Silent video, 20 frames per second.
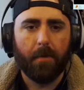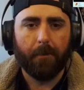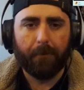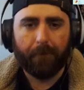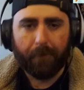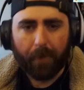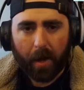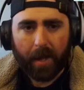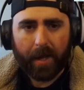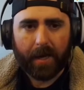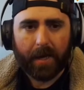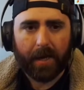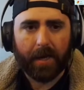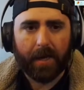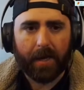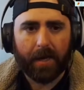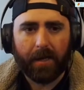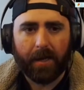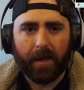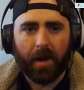But,
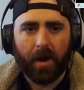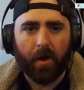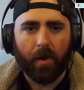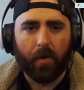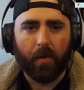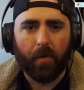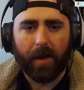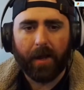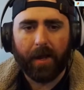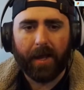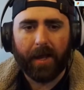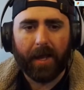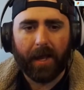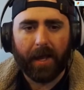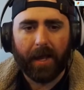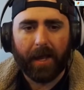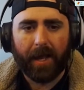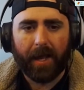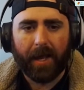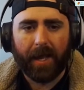
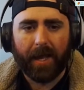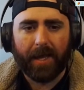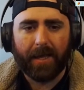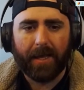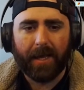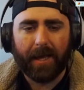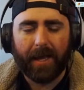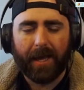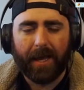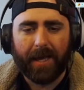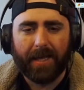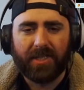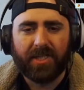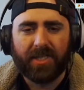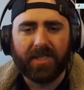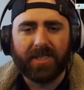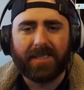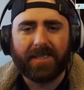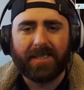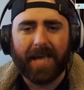it's
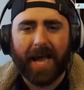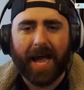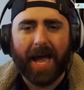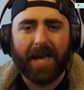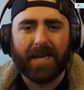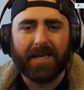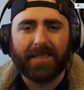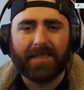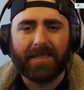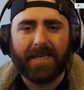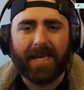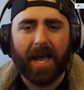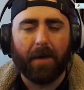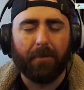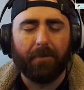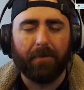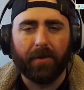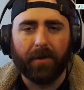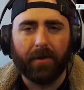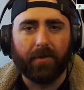just sad to see how
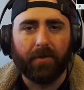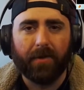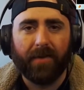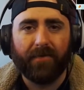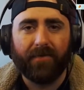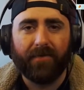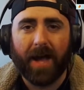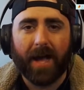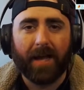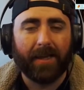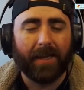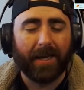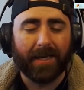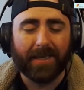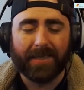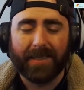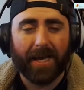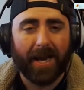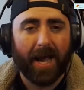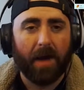political they've gotten. Like I
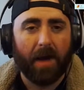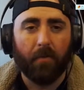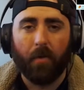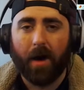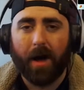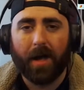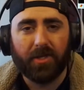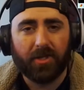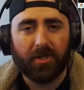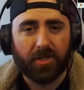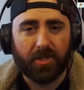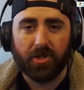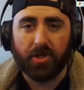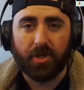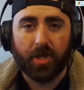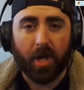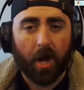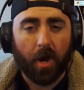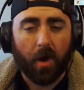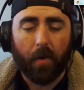said, I watched the
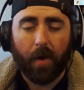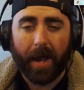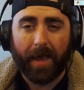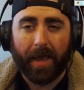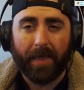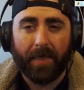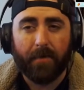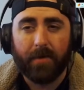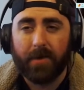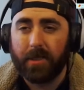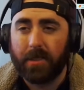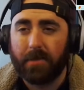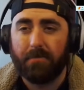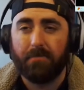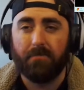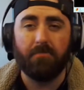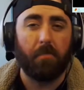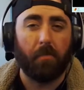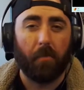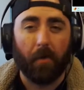show and they would just
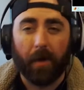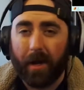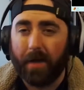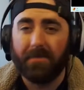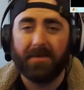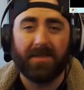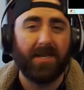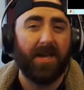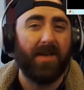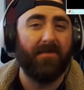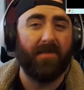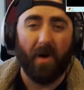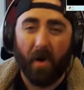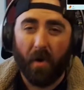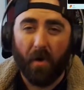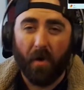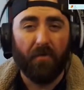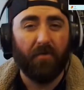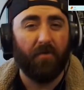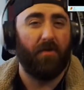bring up stuff
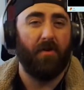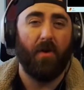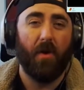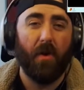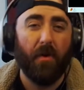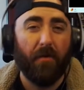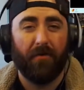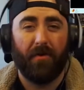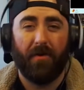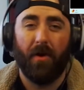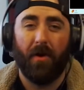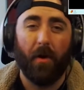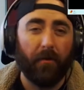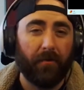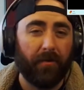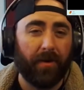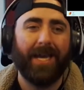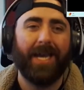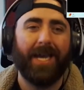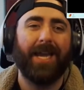over and over and over
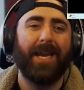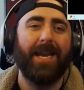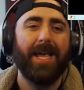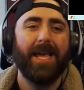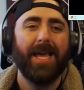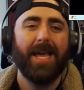again.